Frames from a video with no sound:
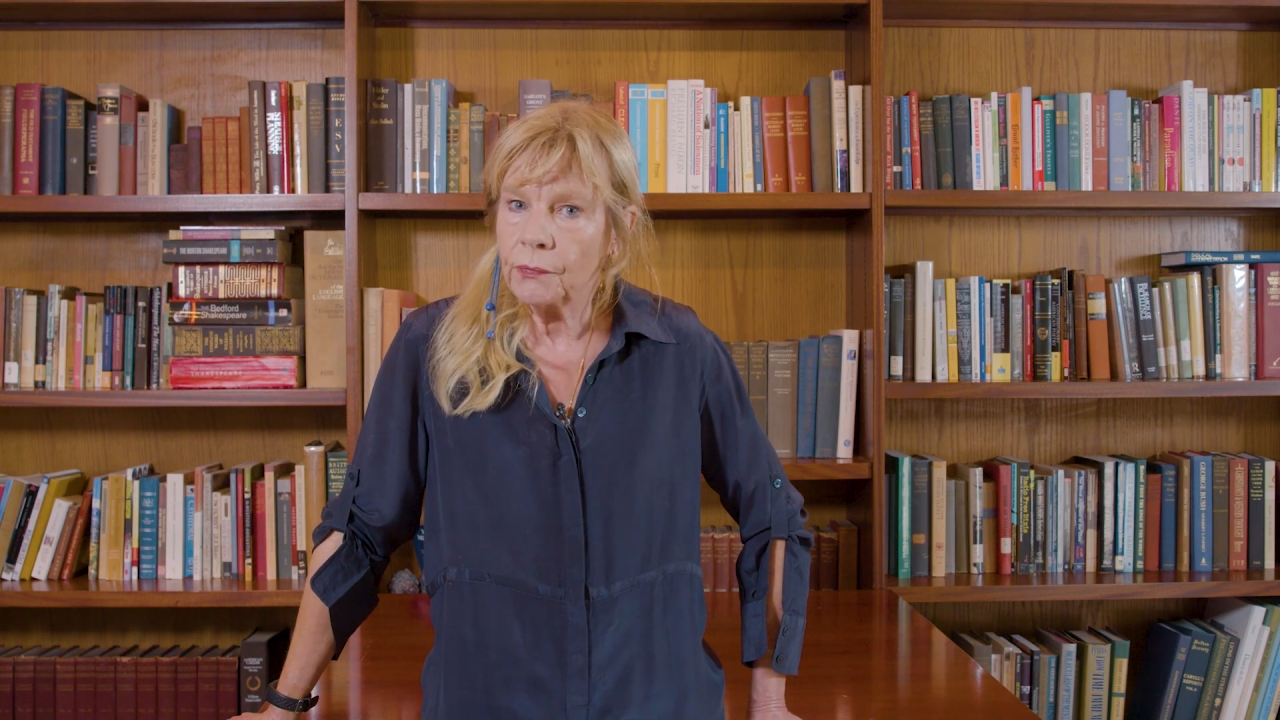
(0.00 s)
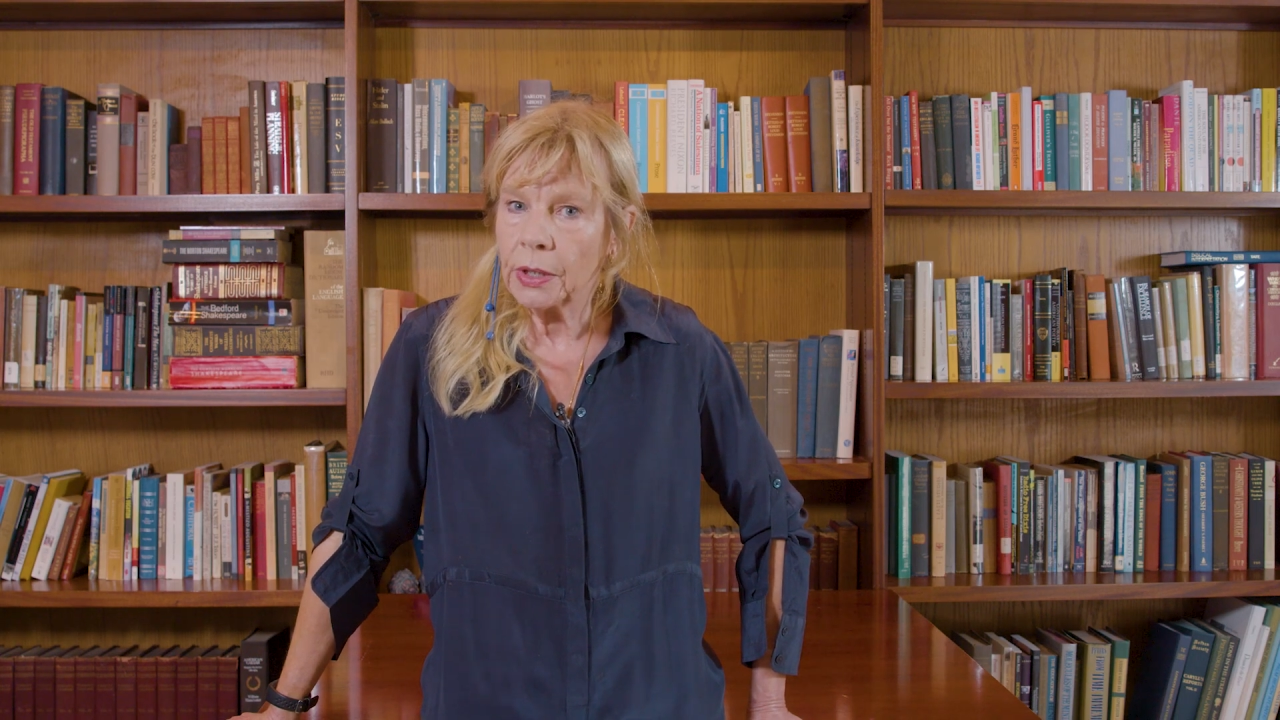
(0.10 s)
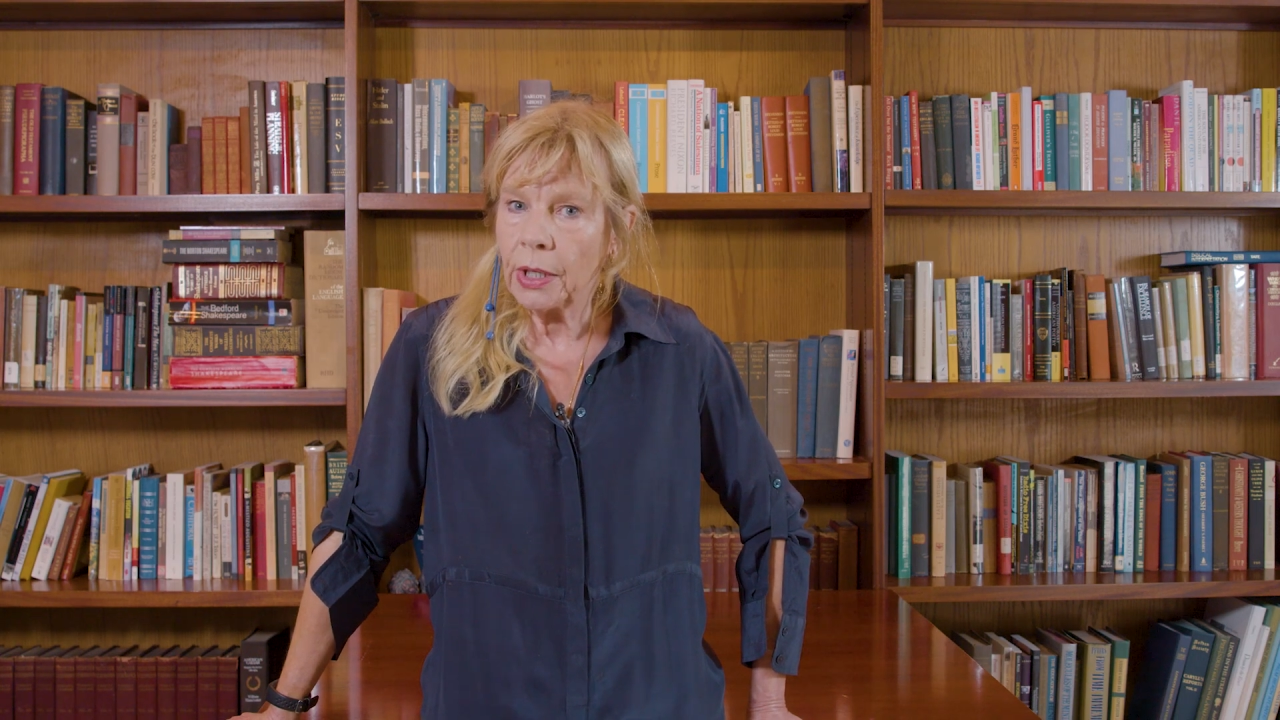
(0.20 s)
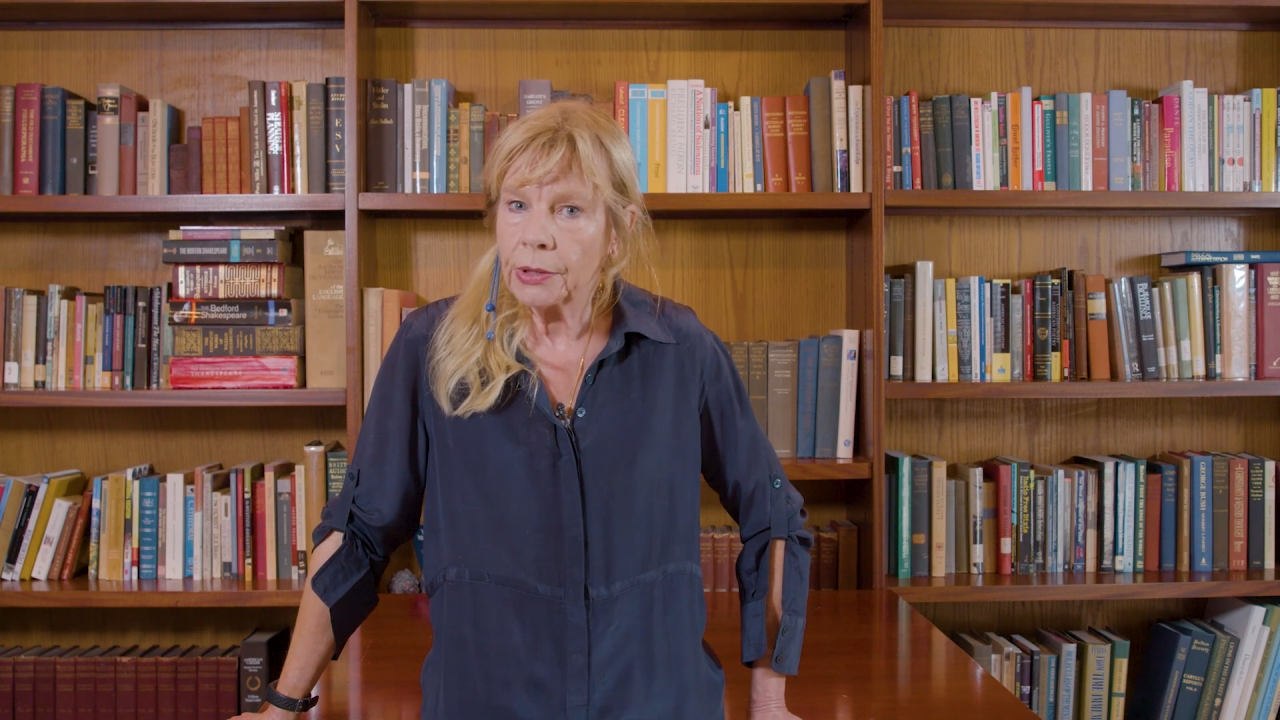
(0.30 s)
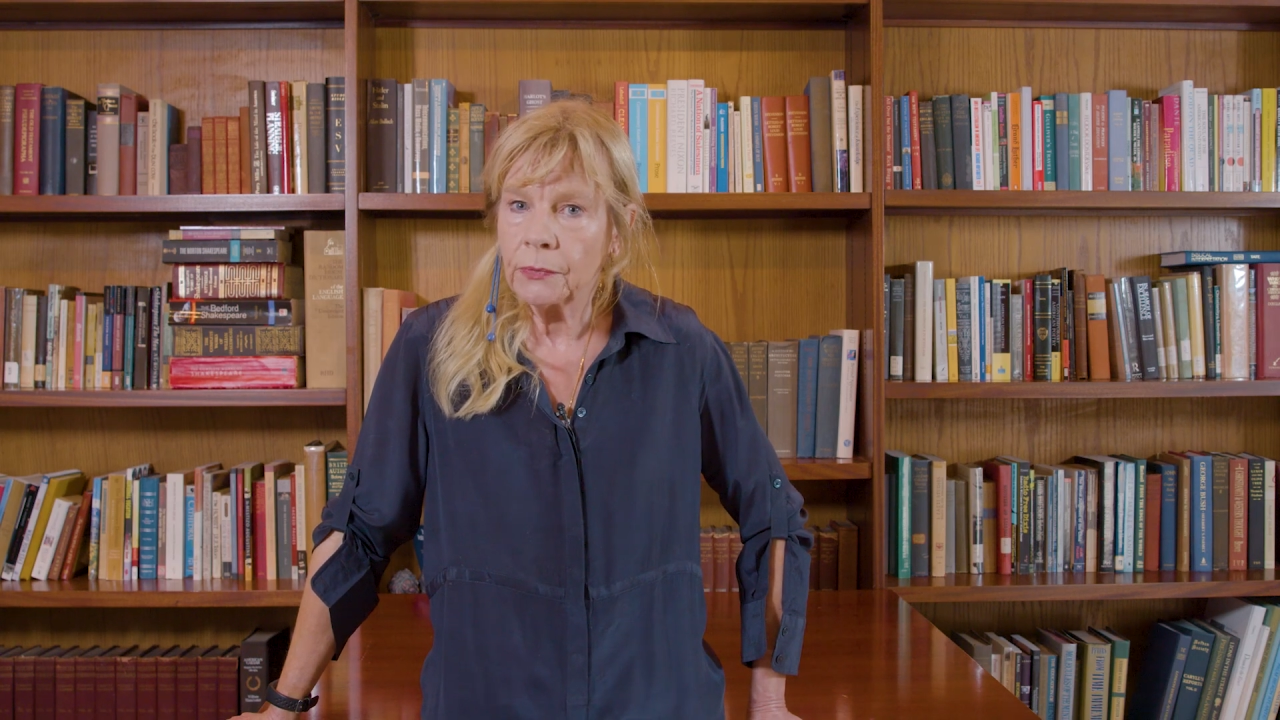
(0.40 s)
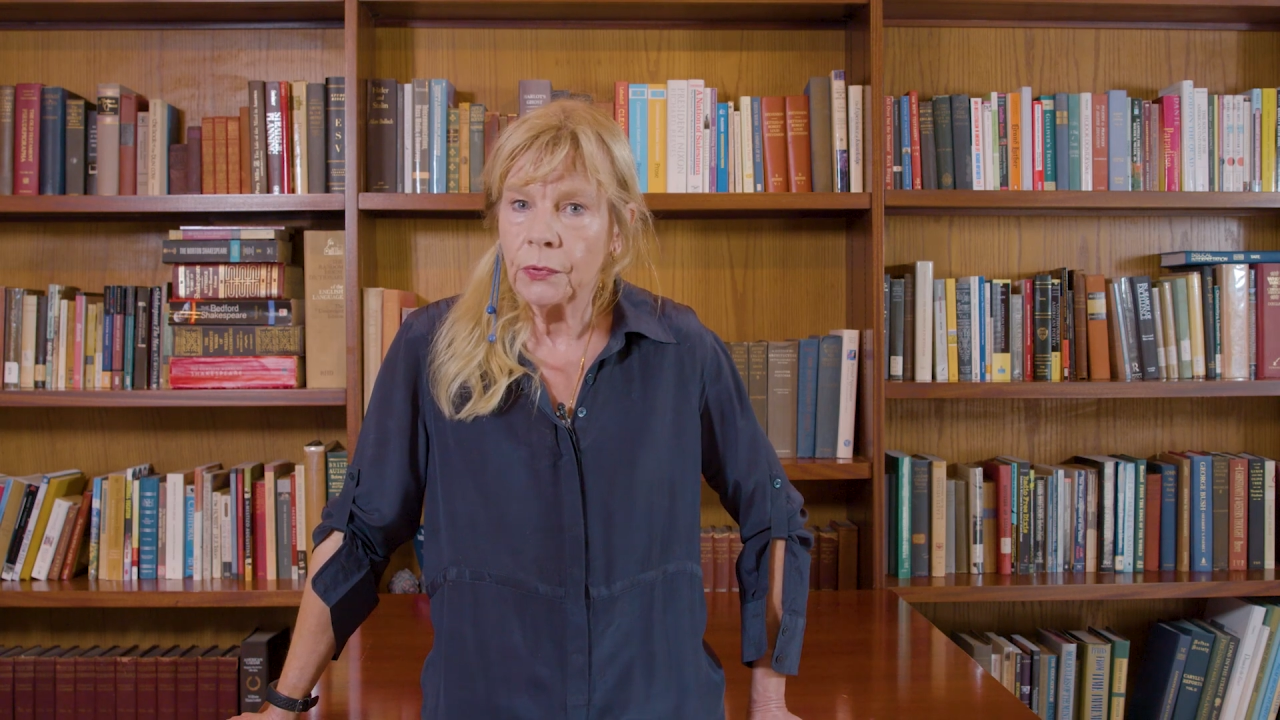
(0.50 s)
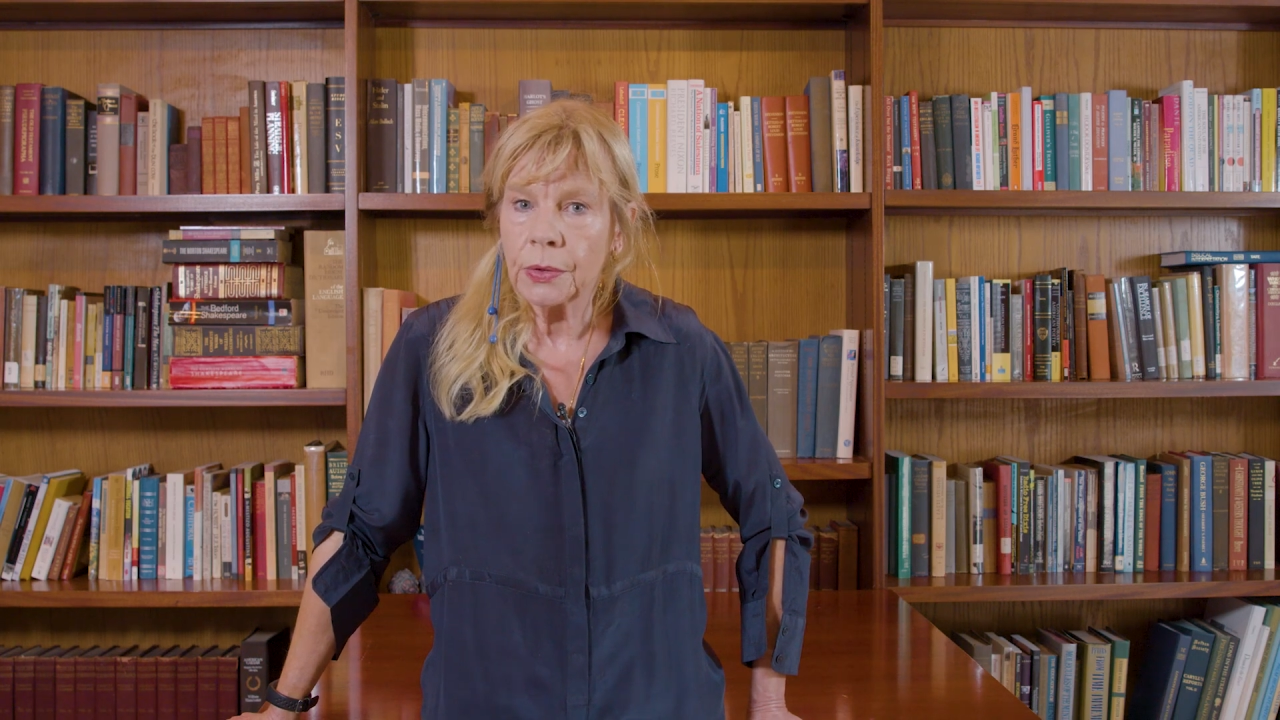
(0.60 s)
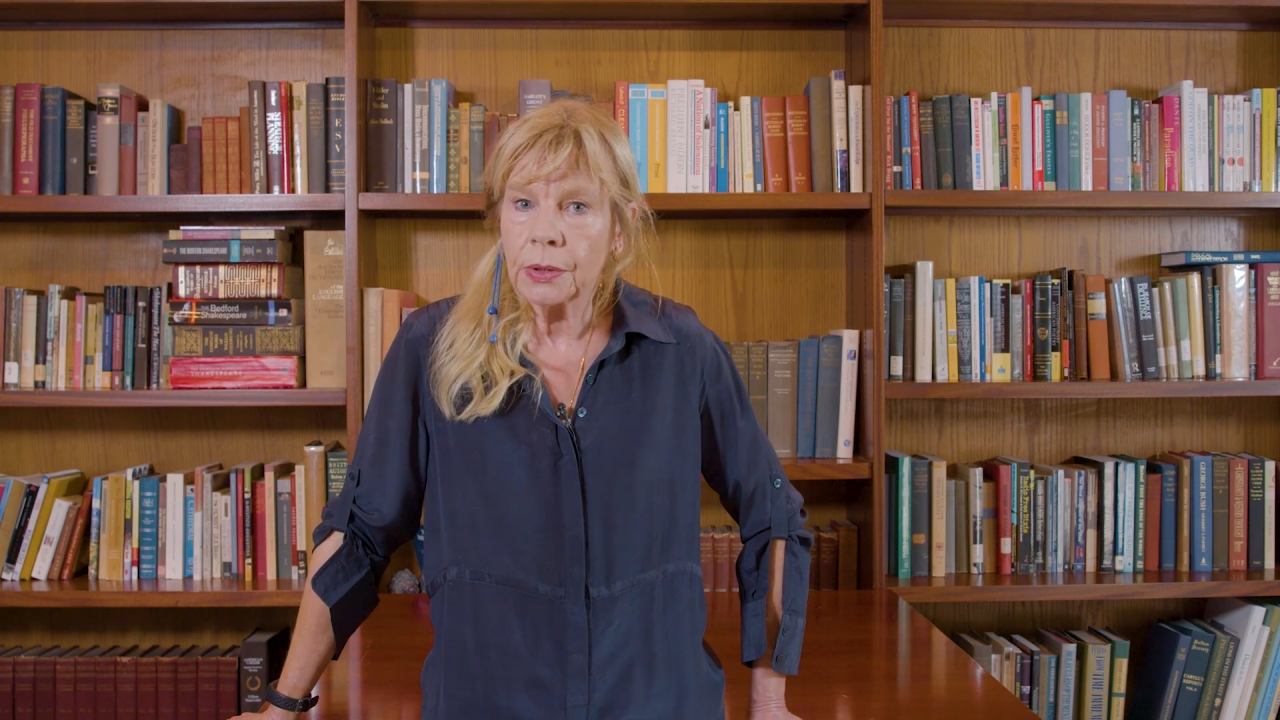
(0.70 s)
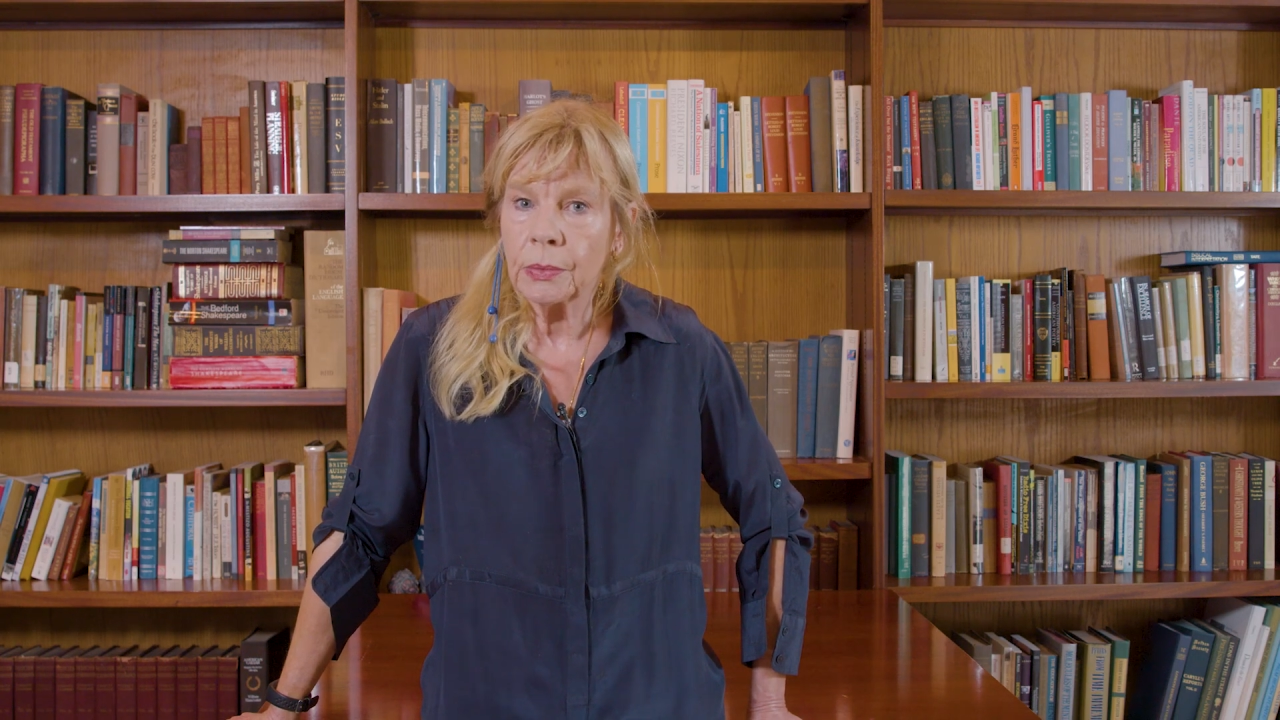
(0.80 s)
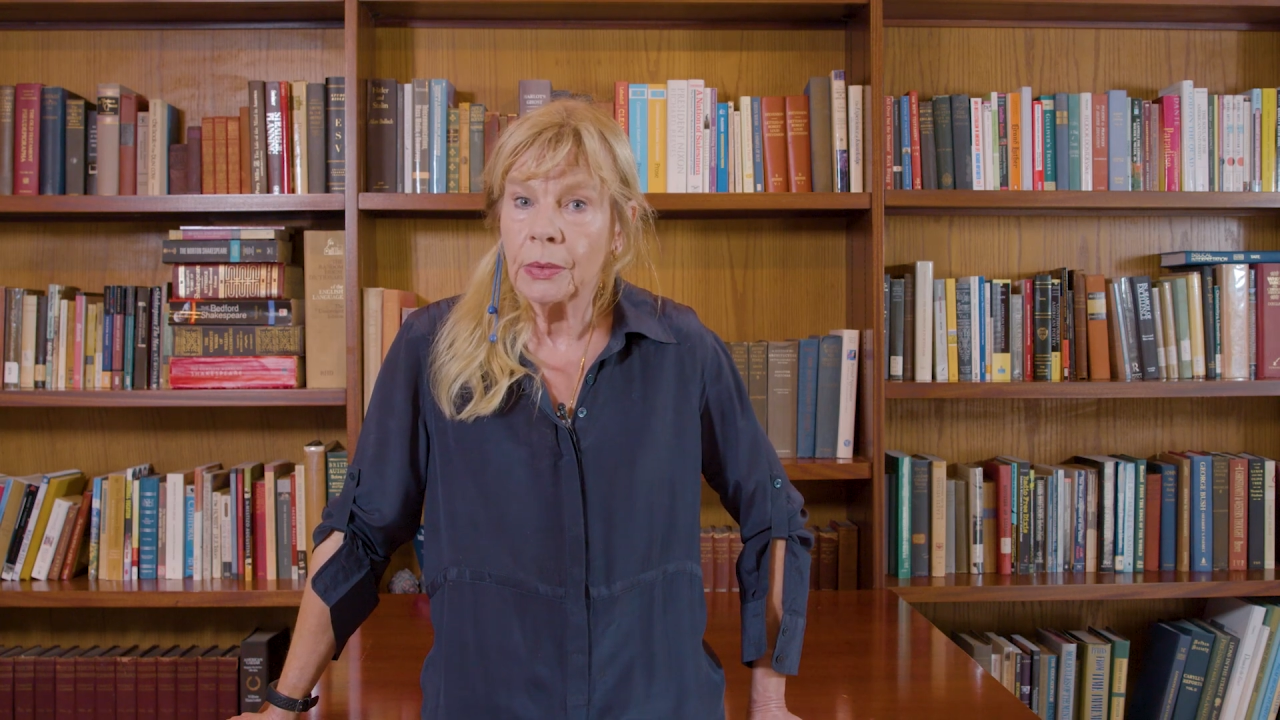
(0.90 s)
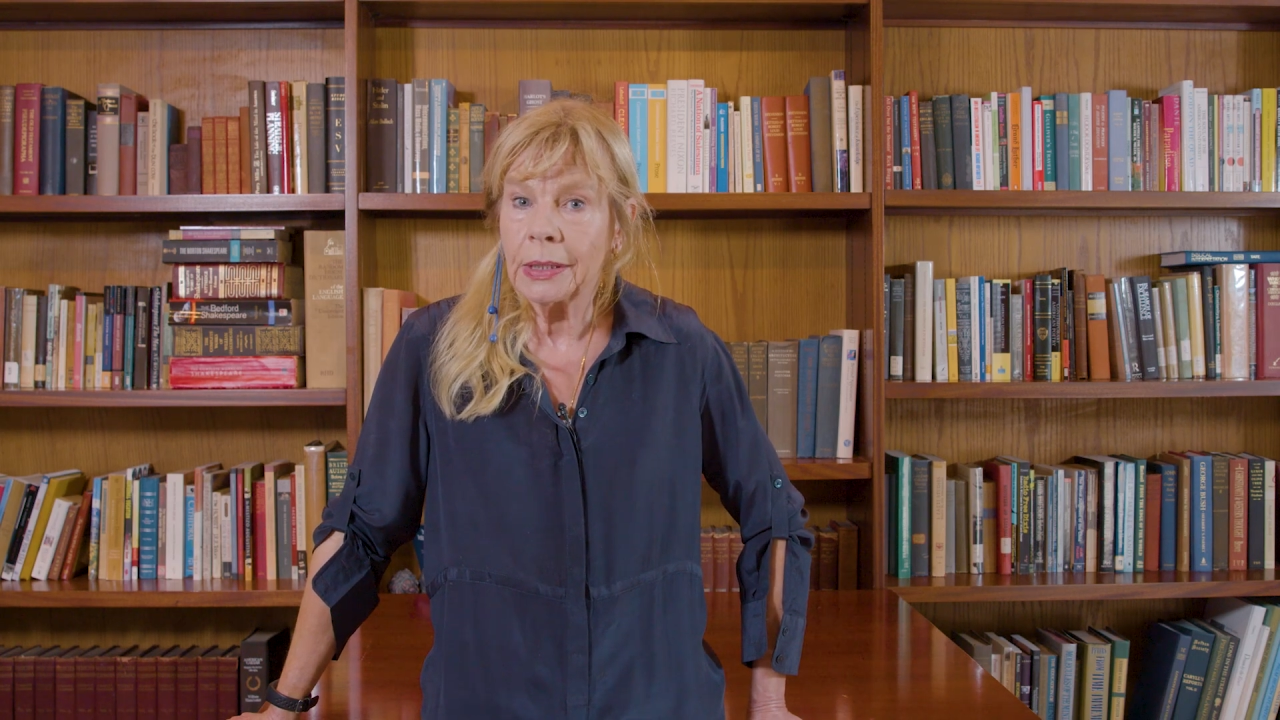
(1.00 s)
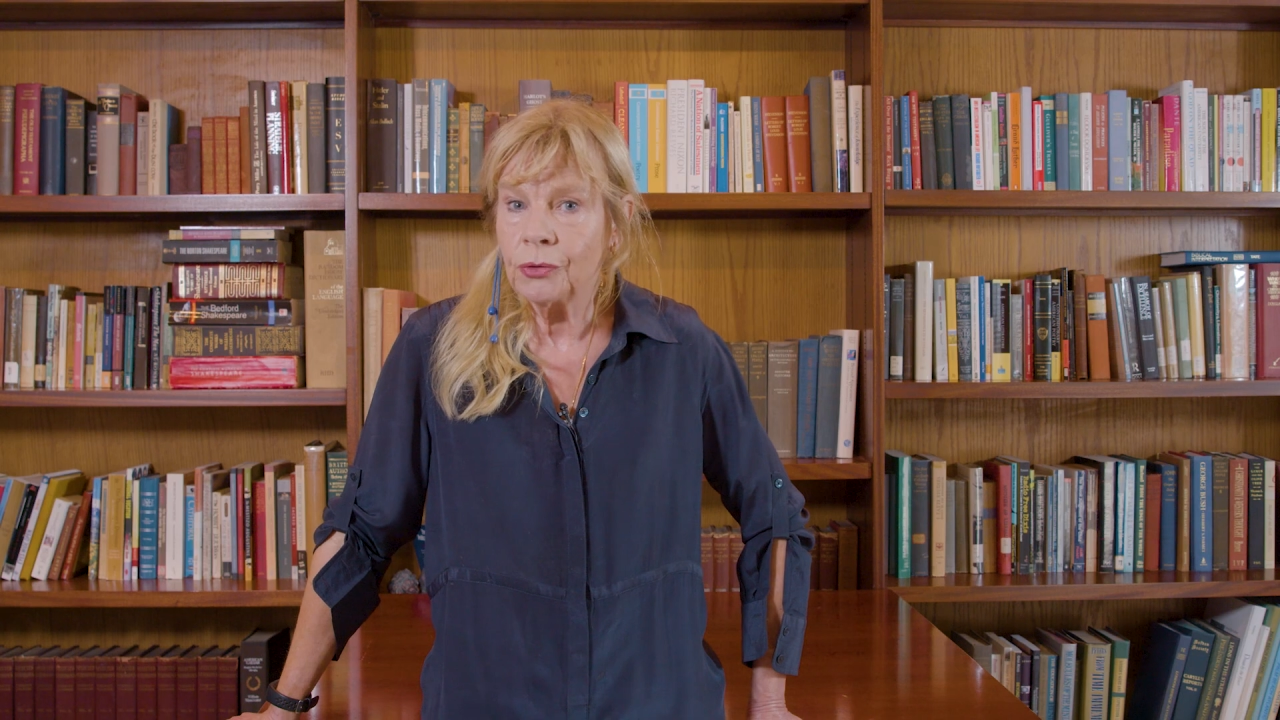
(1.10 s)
philosophers